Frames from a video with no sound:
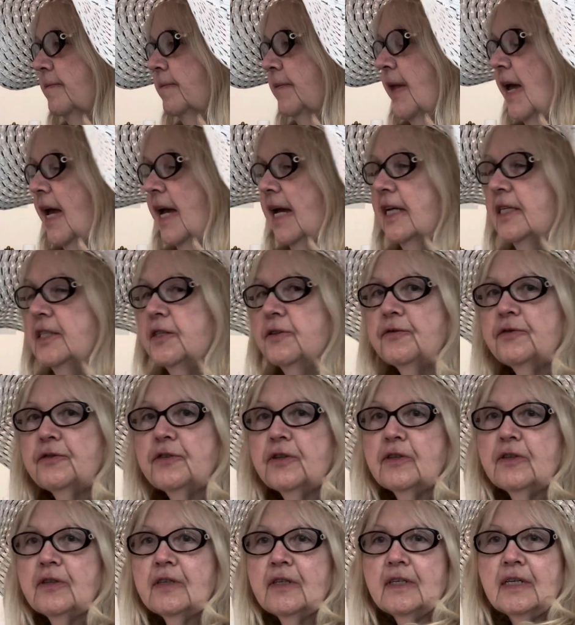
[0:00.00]
heads
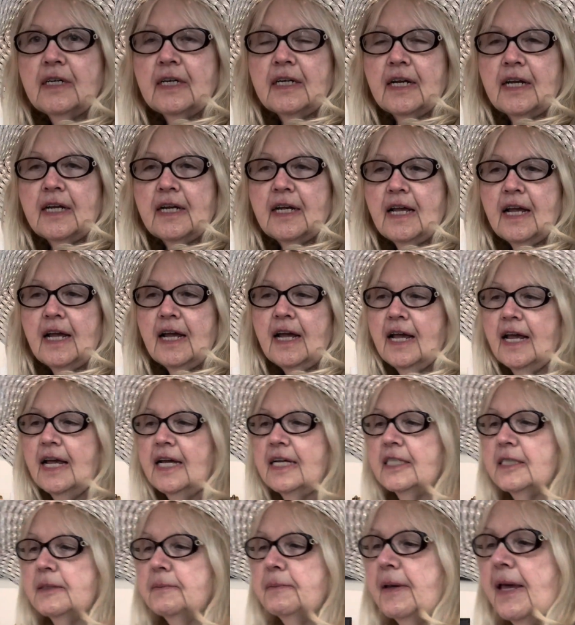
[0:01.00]
for
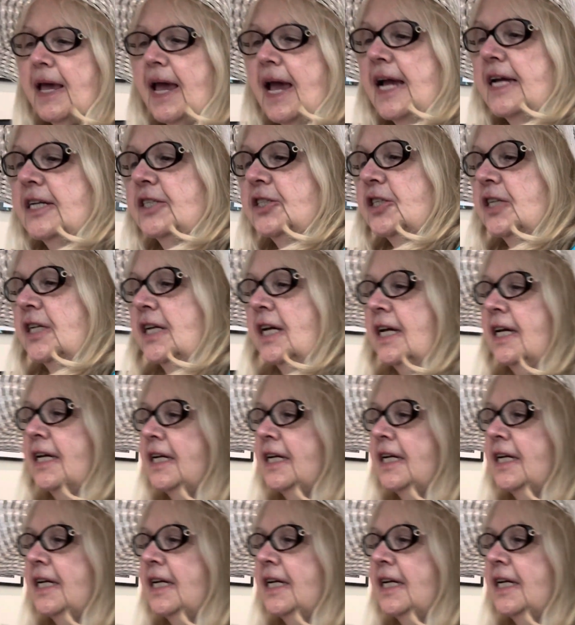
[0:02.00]
It's Me Angie,